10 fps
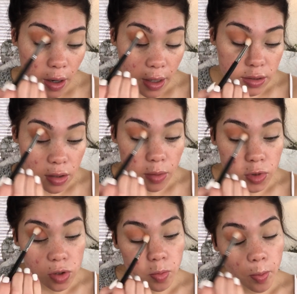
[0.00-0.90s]
Alright, so I'm
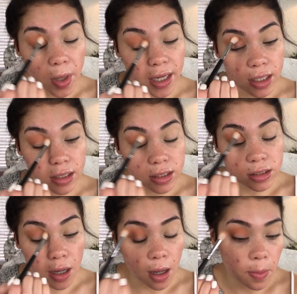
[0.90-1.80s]
just blending
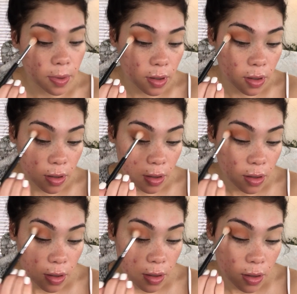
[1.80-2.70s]
this up
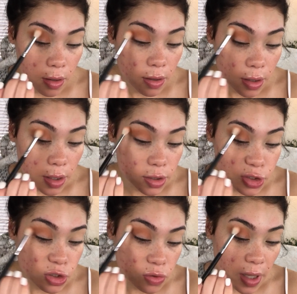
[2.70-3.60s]

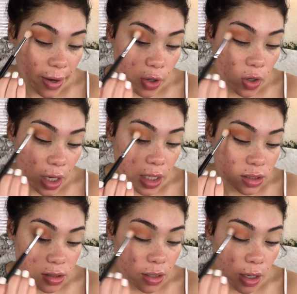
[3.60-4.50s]
into that
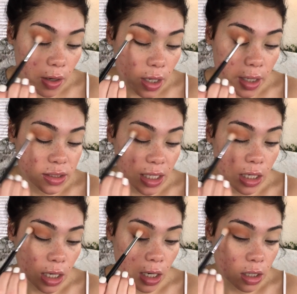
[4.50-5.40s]
crease area,
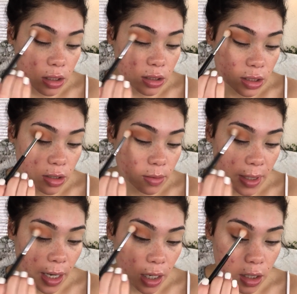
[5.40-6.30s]
taking it a little
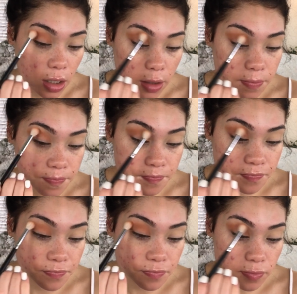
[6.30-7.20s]
bit higher,
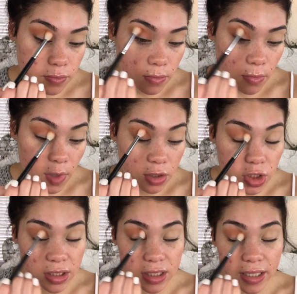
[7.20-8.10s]

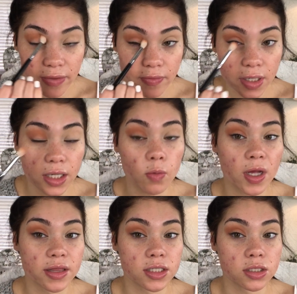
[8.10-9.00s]
just because I really
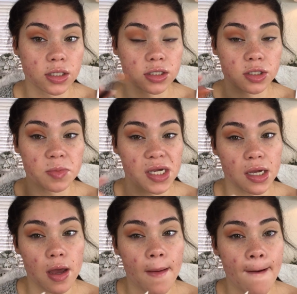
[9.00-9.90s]
want this look to
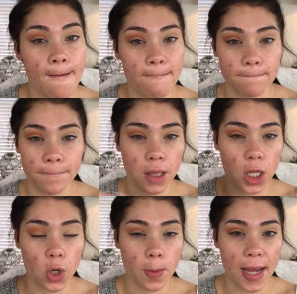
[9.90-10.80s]
be
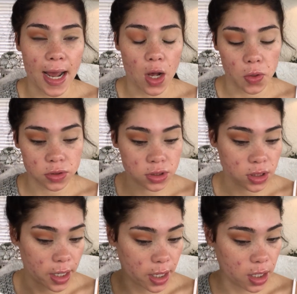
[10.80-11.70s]
blown out
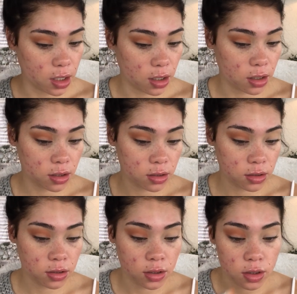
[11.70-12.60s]
and
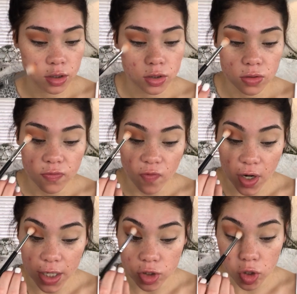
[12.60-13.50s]

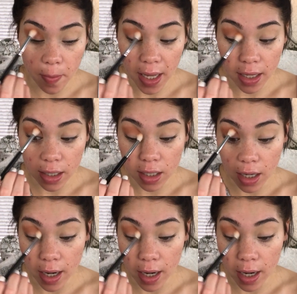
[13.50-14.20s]
very dramatic.